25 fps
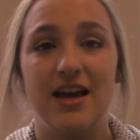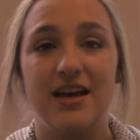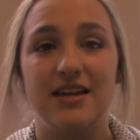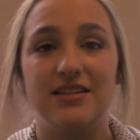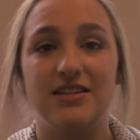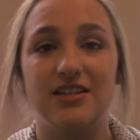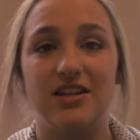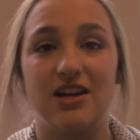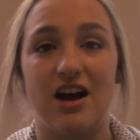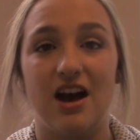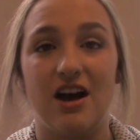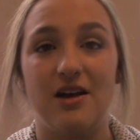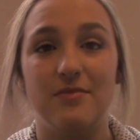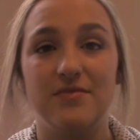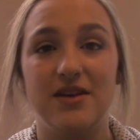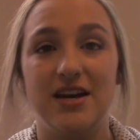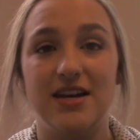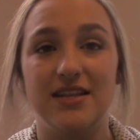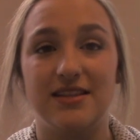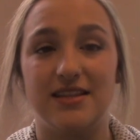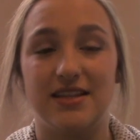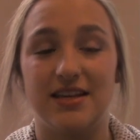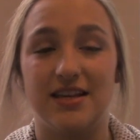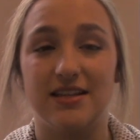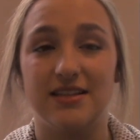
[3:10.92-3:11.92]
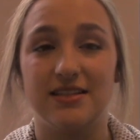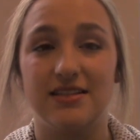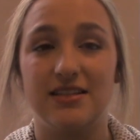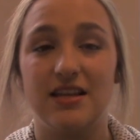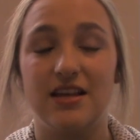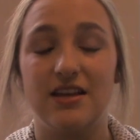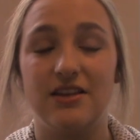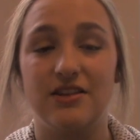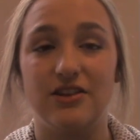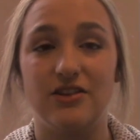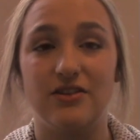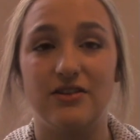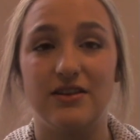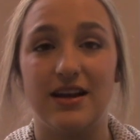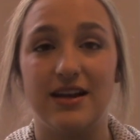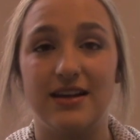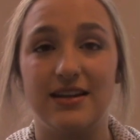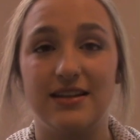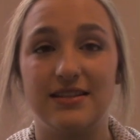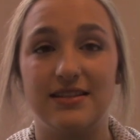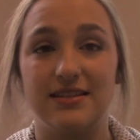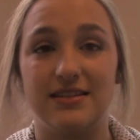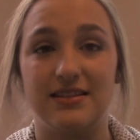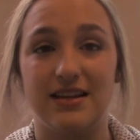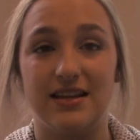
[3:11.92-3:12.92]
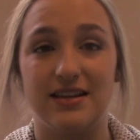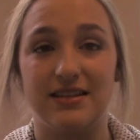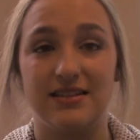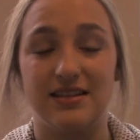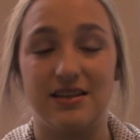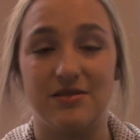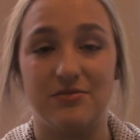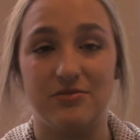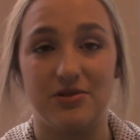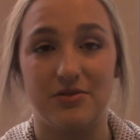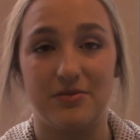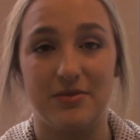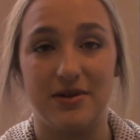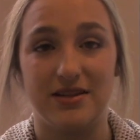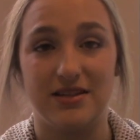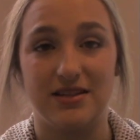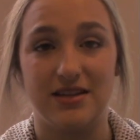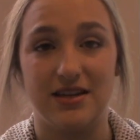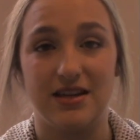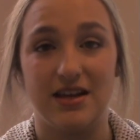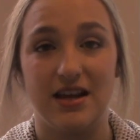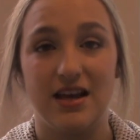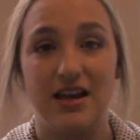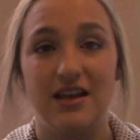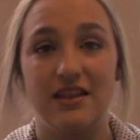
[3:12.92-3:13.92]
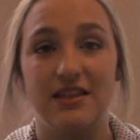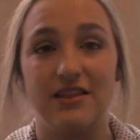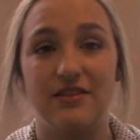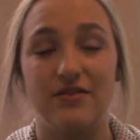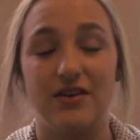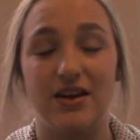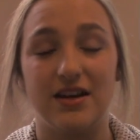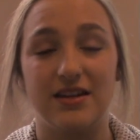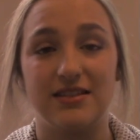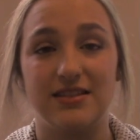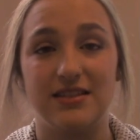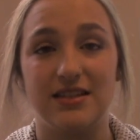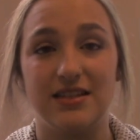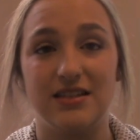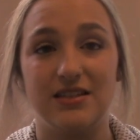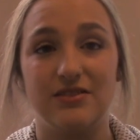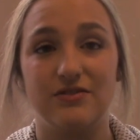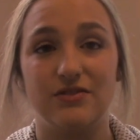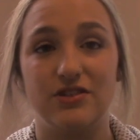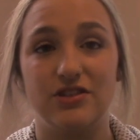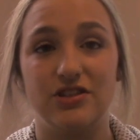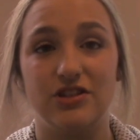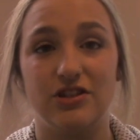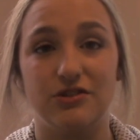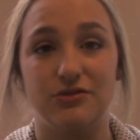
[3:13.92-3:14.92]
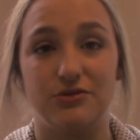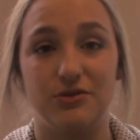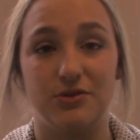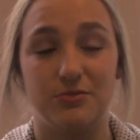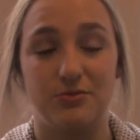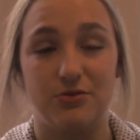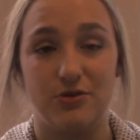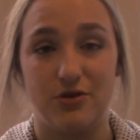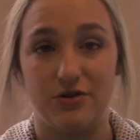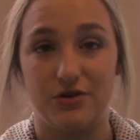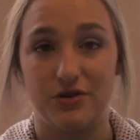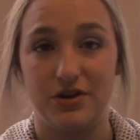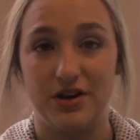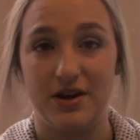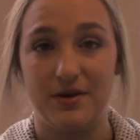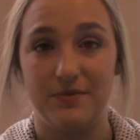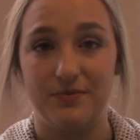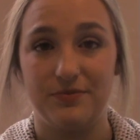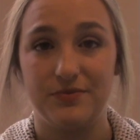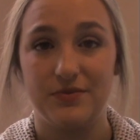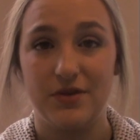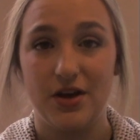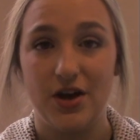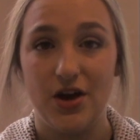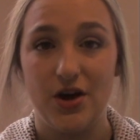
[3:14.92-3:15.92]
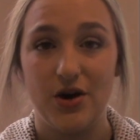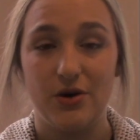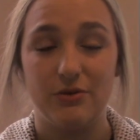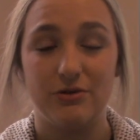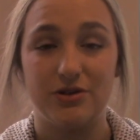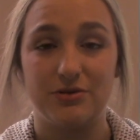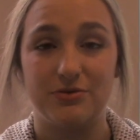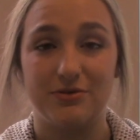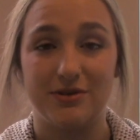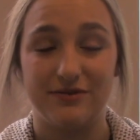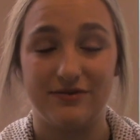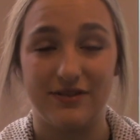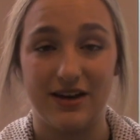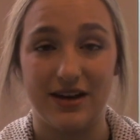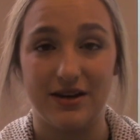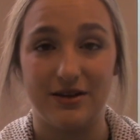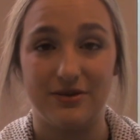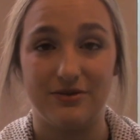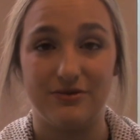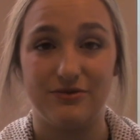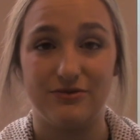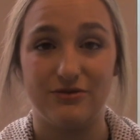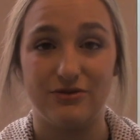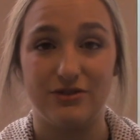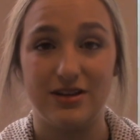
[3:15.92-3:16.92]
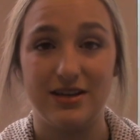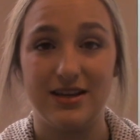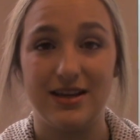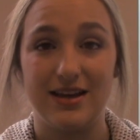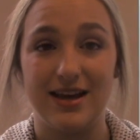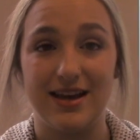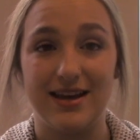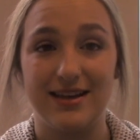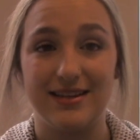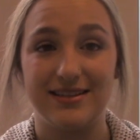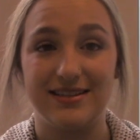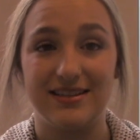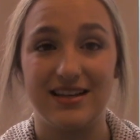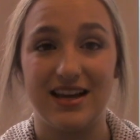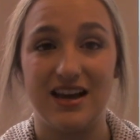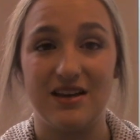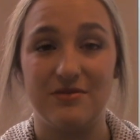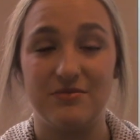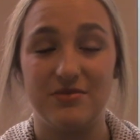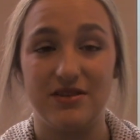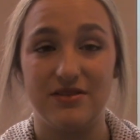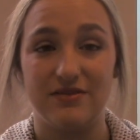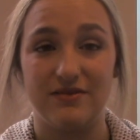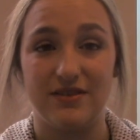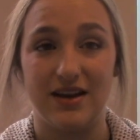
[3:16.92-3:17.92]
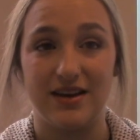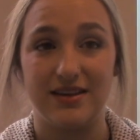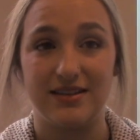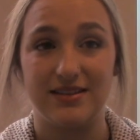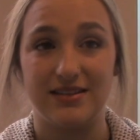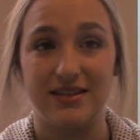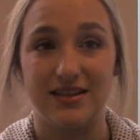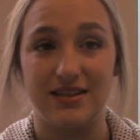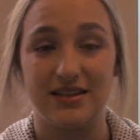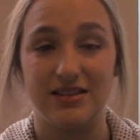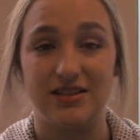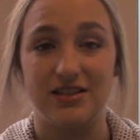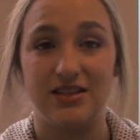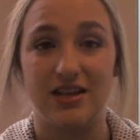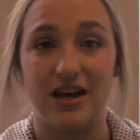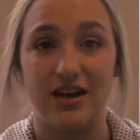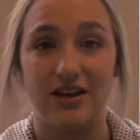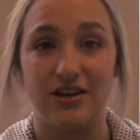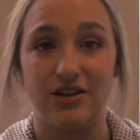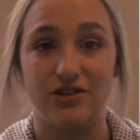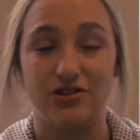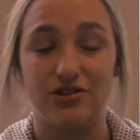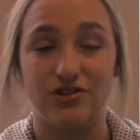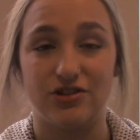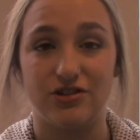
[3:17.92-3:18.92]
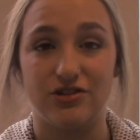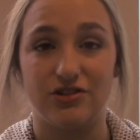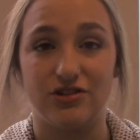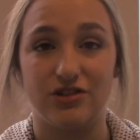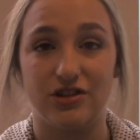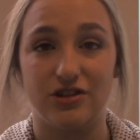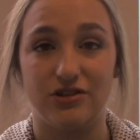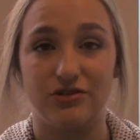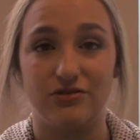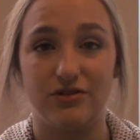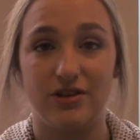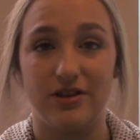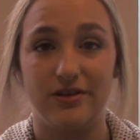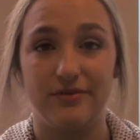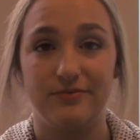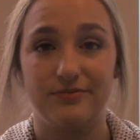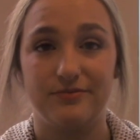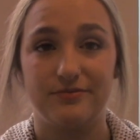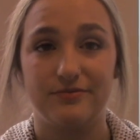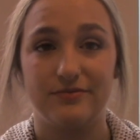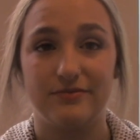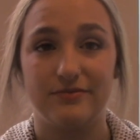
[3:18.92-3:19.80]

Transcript: To combat this, the United States implemented the Vaccines for Children program, which provided free ACIP vaccines to uninsured children.